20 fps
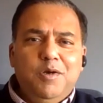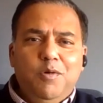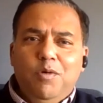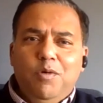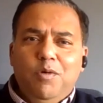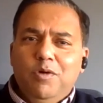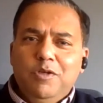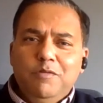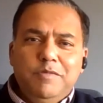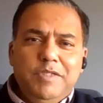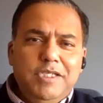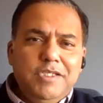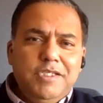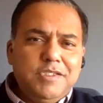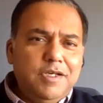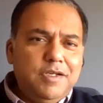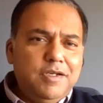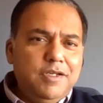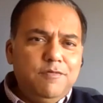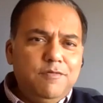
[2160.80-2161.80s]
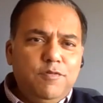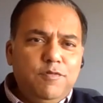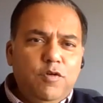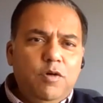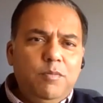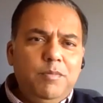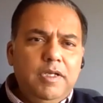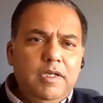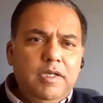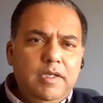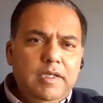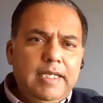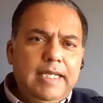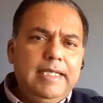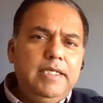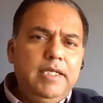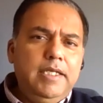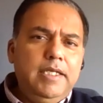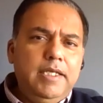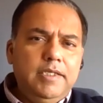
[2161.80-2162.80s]
all of these are informal
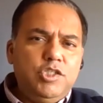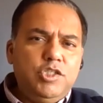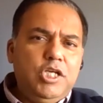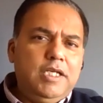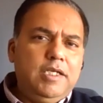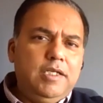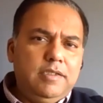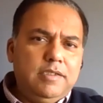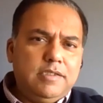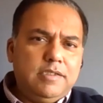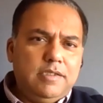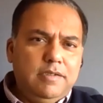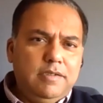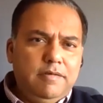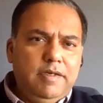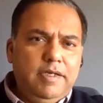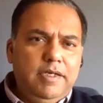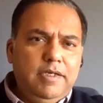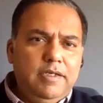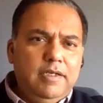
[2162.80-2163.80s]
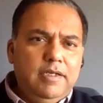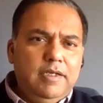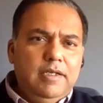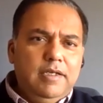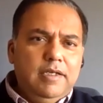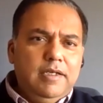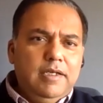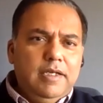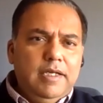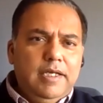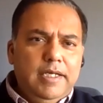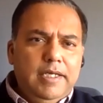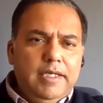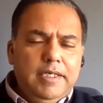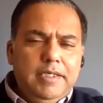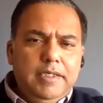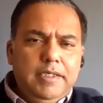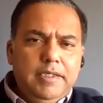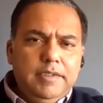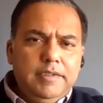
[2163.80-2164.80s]
lending channels, right? Hmm.
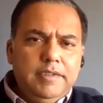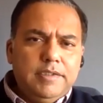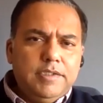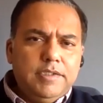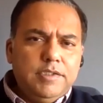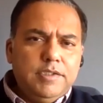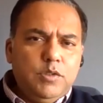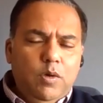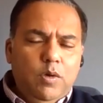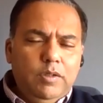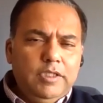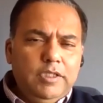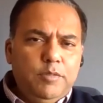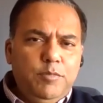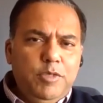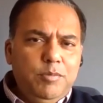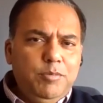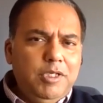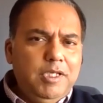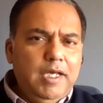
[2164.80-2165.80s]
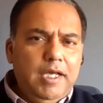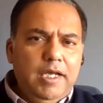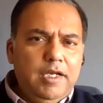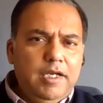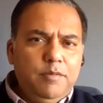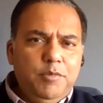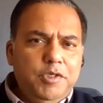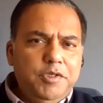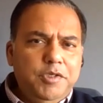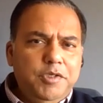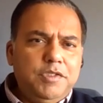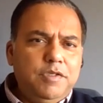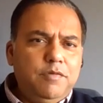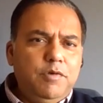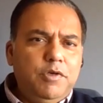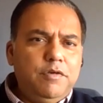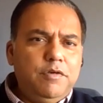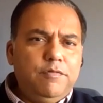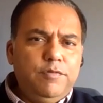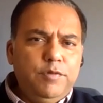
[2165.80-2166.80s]
And uh, this is all that people had because they
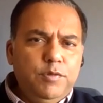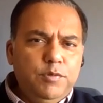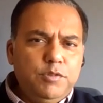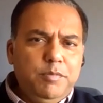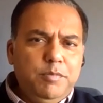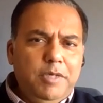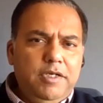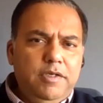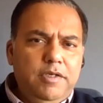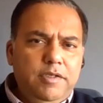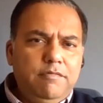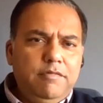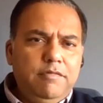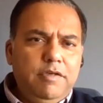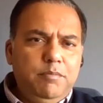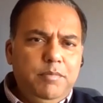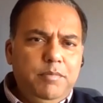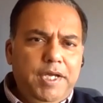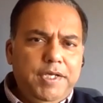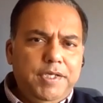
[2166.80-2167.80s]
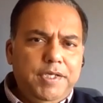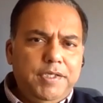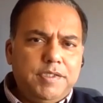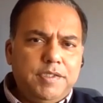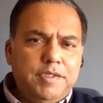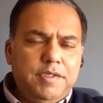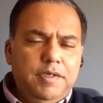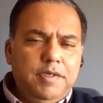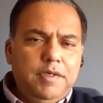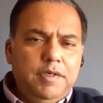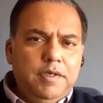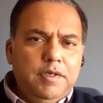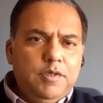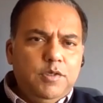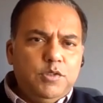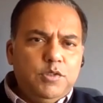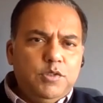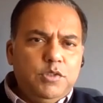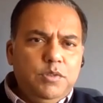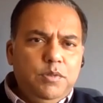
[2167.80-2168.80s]
got refused by tier one banks.
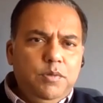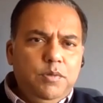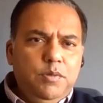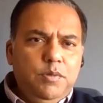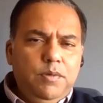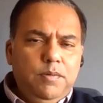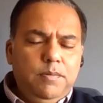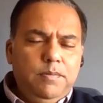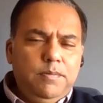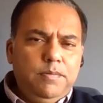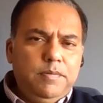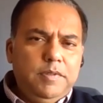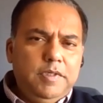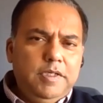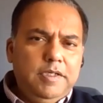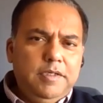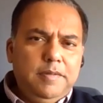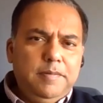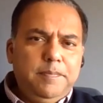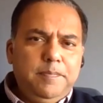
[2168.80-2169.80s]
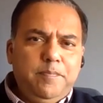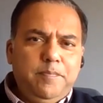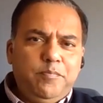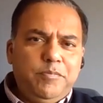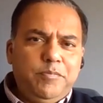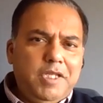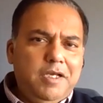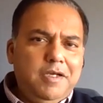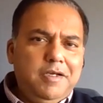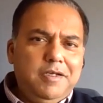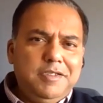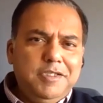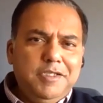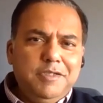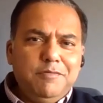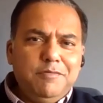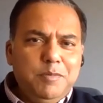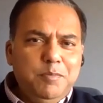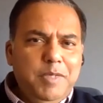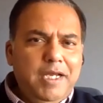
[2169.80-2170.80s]
So um, uh,
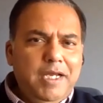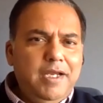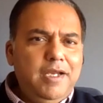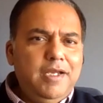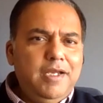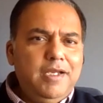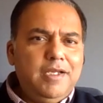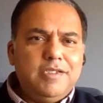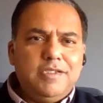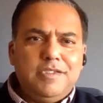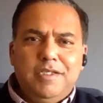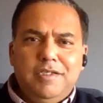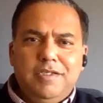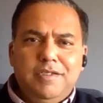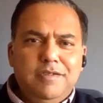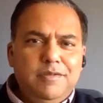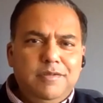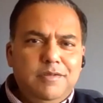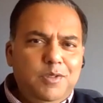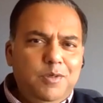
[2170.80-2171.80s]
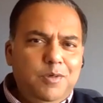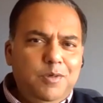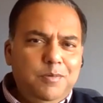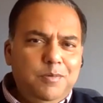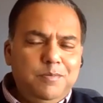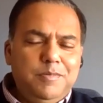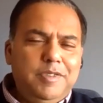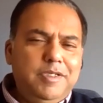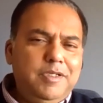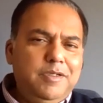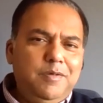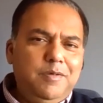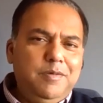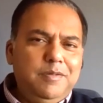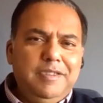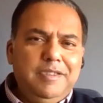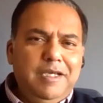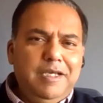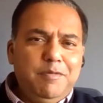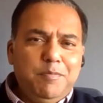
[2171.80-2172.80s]
tier one banks, and you know, uh,
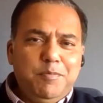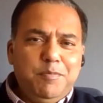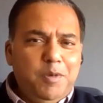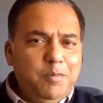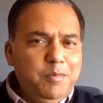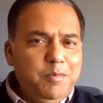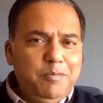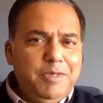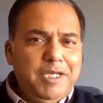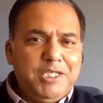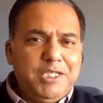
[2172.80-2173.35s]
they have a problem